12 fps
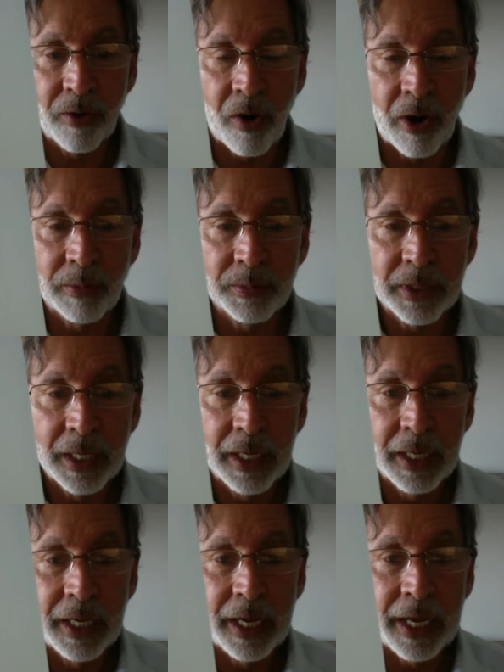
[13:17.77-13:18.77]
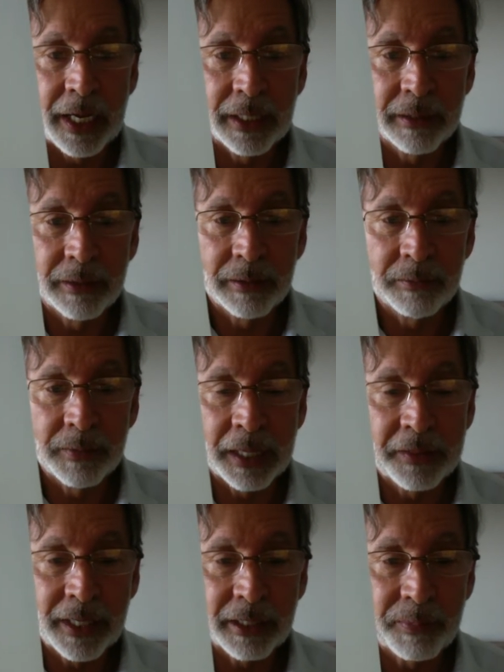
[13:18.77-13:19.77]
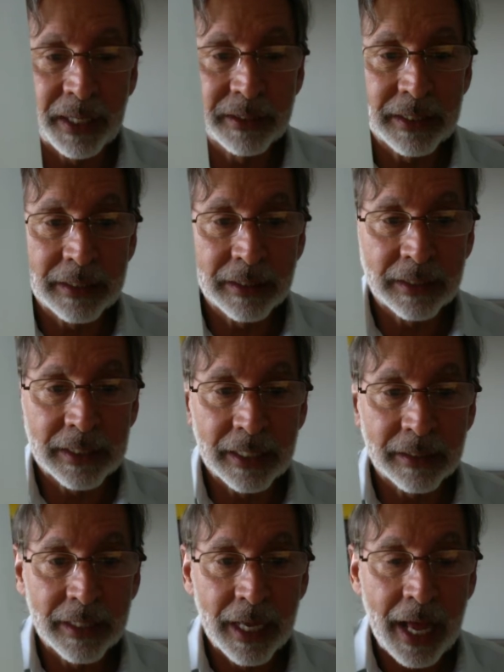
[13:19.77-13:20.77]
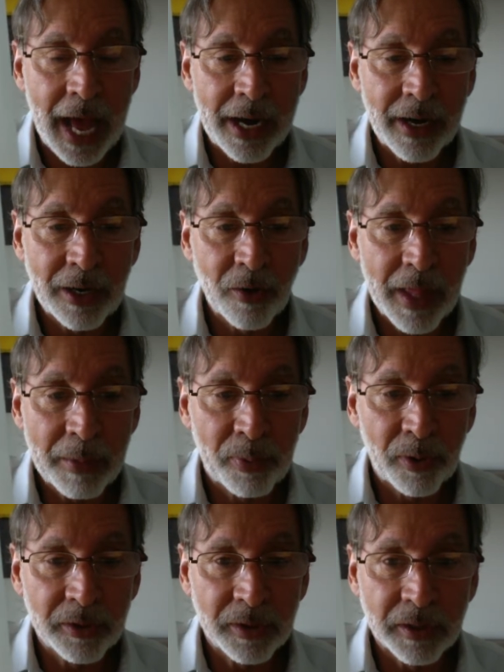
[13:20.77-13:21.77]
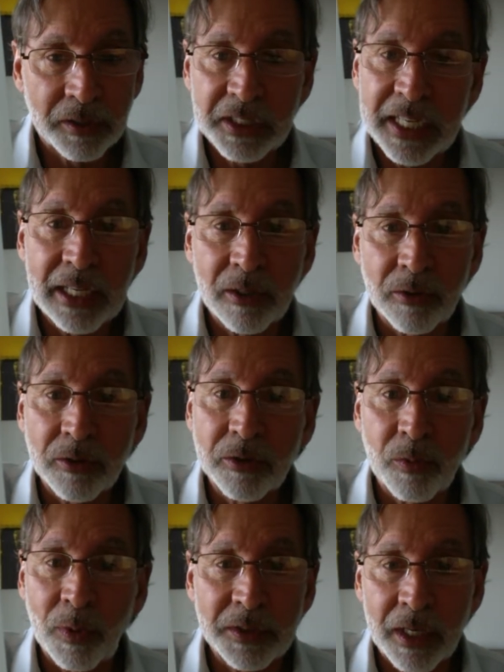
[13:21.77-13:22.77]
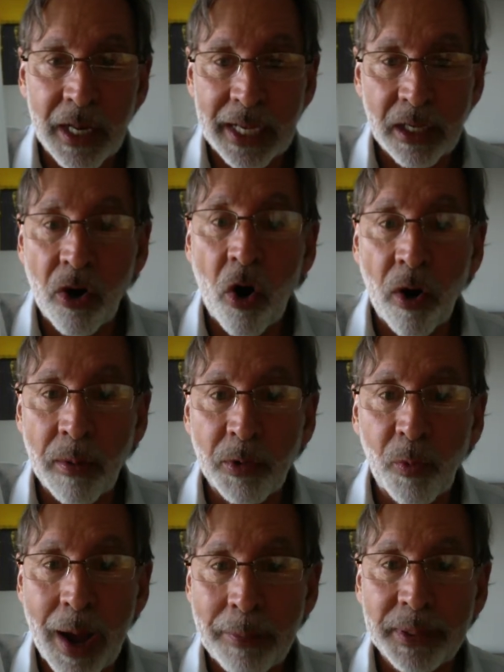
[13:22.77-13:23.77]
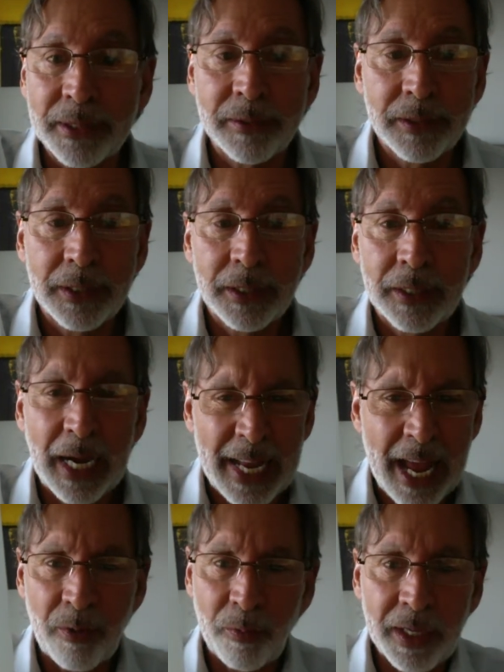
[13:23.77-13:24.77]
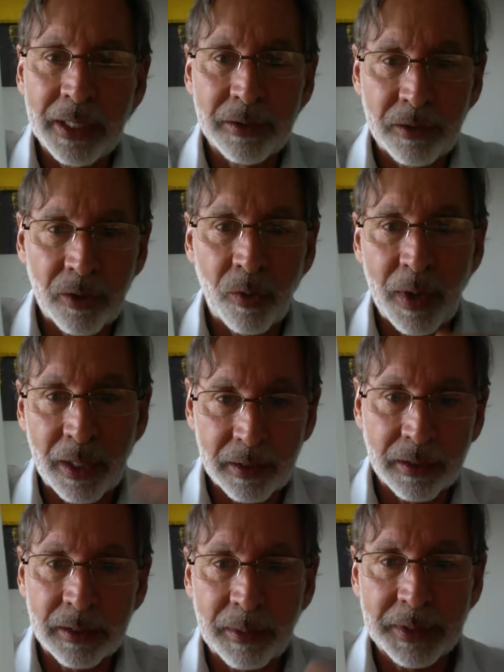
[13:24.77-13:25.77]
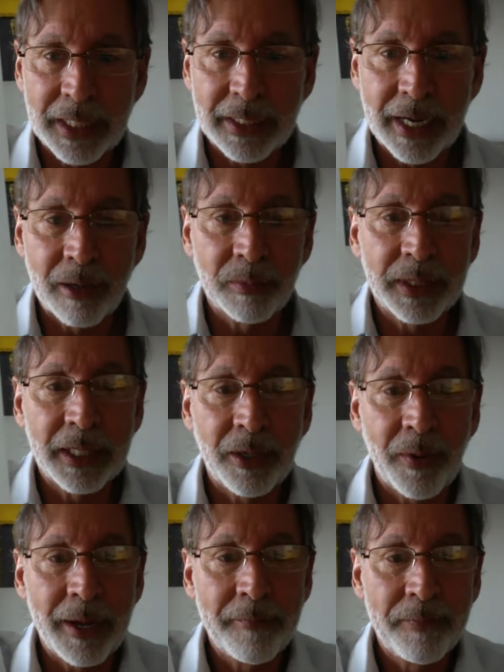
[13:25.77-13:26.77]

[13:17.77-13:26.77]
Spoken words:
arms. And I think it basically says, how did I know that person's Skittles wasn't like an armed weapon? I can't read it so well because it's upside down, but anyway.